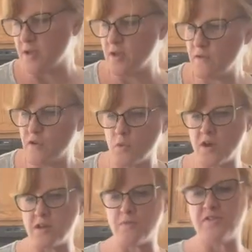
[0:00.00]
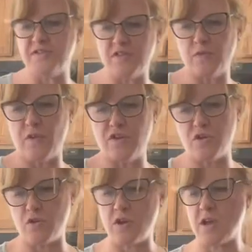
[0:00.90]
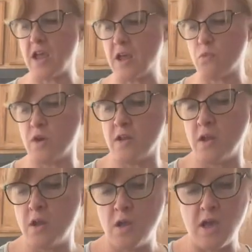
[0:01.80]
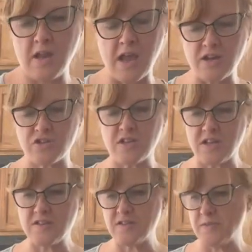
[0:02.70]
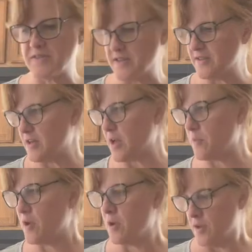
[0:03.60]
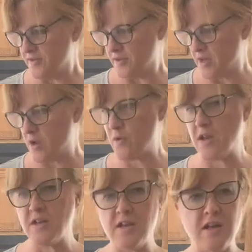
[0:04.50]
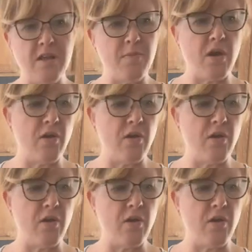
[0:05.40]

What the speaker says: if you wanted, but this is fresher. I had one and it actually needs to be zested up. So now I need about